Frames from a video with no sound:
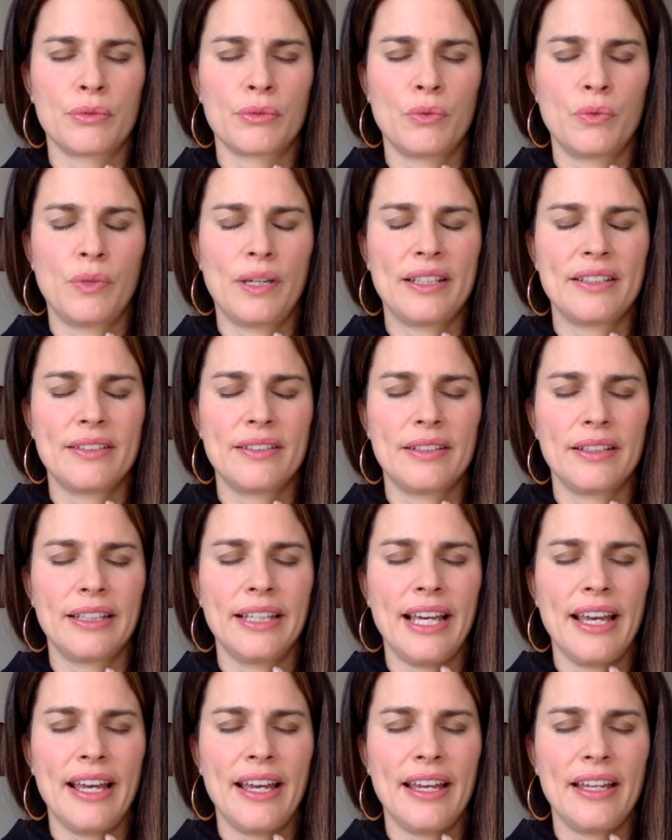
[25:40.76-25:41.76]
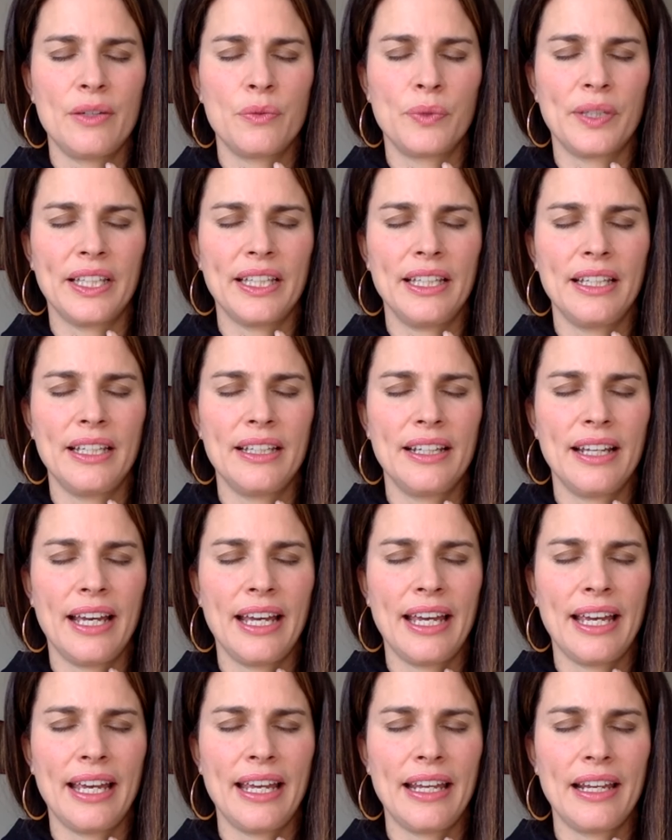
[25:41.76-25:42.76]
Once again, we
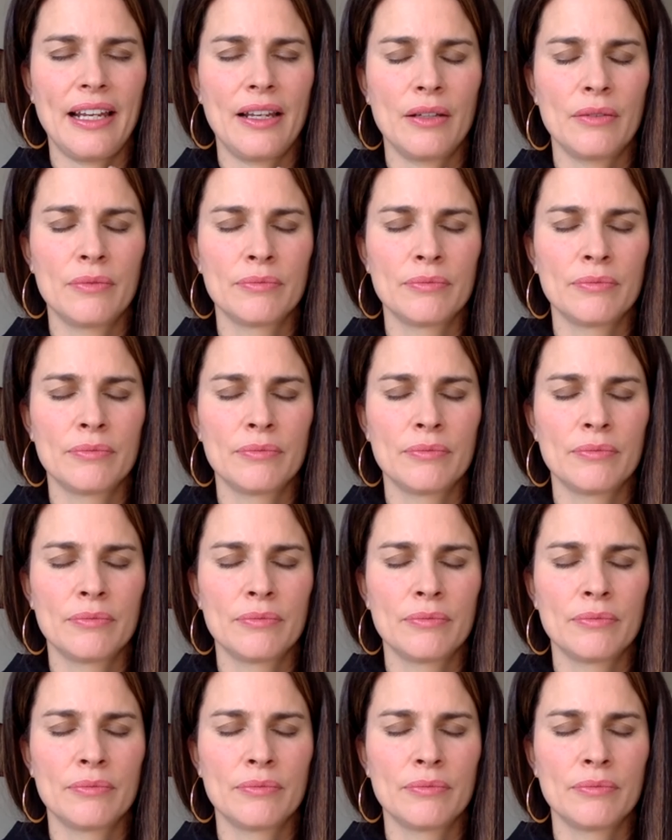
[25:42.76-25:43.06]
inhale,